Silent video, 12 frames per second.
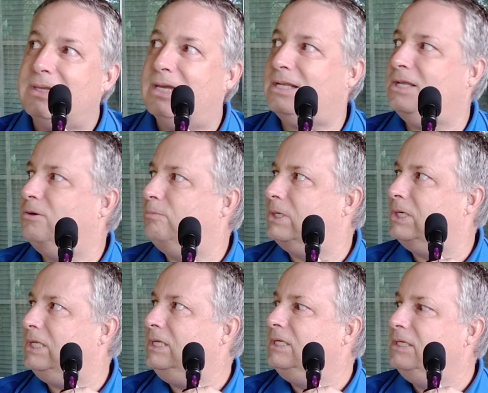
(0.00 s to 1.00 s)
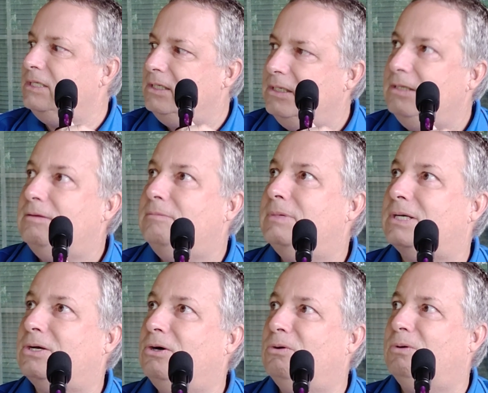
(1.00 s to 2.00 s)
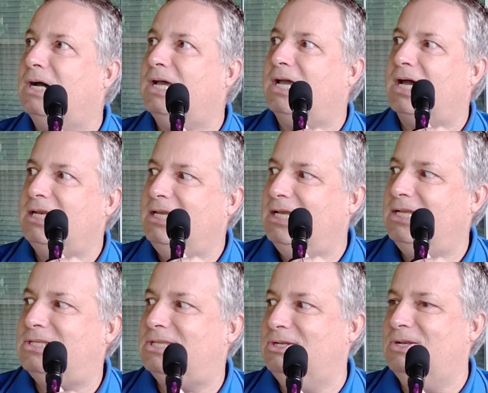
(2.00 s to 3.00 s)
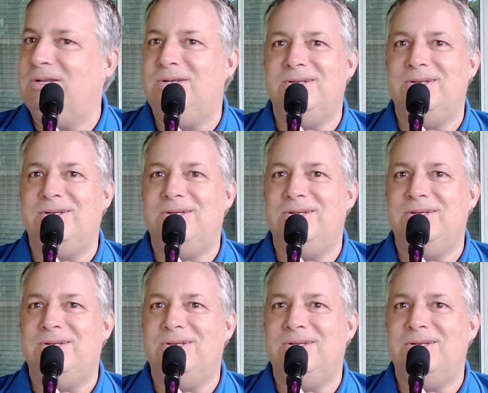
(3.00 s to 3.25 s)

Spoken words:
hello birdie, but go away, I need them.